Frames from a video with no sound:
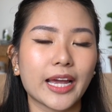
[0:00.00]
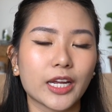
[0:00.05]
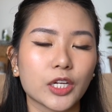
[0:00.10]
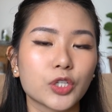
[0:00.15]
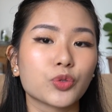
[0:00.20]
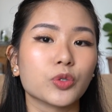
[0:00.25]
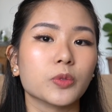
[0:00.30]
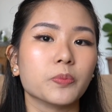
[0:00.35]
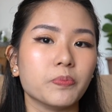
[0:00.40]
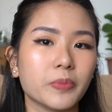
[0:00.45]

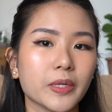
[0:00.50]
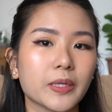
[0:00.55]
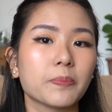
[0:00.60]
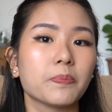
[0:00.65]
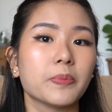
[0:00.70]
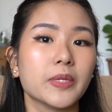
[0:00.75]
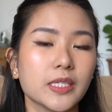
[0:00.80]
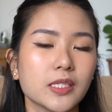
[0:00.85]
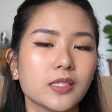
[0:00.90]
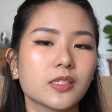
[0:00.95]
actual big
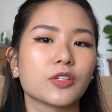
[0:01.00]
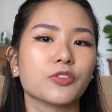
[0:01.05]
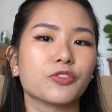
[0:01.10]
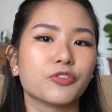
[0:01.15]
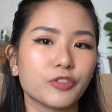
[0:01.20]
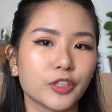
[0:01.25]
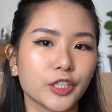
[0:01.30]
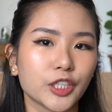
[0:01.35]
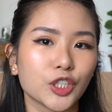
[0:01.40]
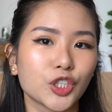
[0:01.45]
pieces of
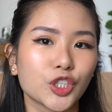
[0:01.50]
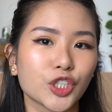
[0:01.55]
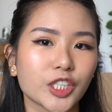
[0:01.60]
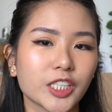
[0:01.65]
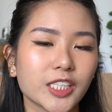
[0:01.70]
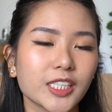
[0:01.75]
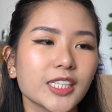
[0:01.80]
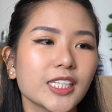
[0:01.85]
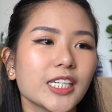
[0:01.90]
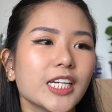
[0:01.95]

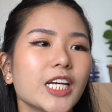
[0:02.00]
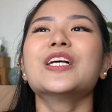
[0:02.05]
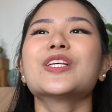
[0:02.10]
furniture.